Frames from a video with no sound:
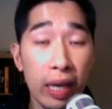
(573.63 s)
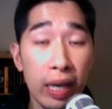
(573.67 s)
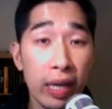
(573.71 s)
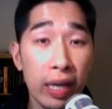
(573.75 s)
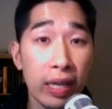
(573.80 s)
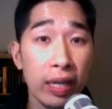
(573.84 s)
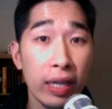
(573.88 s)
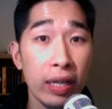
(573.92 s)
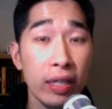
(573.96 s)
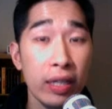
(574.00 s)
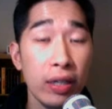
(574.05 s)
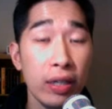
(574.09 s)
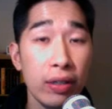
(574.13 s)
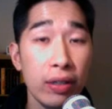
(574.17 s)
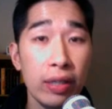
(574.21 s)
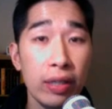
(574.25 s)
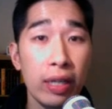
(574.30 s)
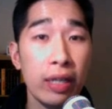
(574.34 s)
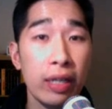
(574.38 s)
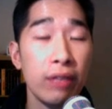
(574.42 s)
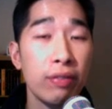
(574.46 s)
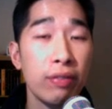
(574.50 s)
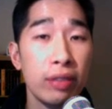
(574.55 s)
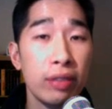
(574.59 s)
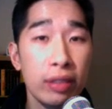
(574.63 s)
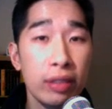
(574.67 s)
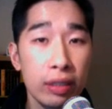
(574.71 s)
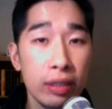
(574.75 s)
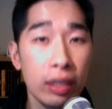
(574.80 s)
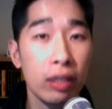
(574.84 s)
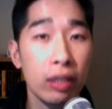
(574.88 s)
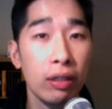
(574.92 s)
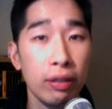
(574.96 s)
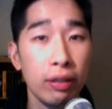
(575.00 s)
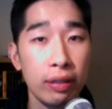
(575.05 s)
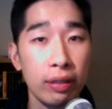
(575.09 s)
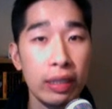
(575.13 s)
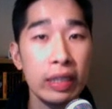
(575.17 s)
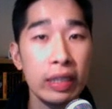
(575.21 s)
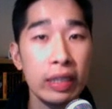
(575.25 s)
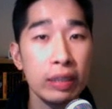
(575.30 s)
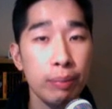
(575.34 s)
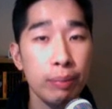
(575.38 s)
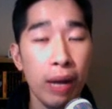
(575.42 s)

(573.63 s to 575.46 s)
and I know that even a lot of niche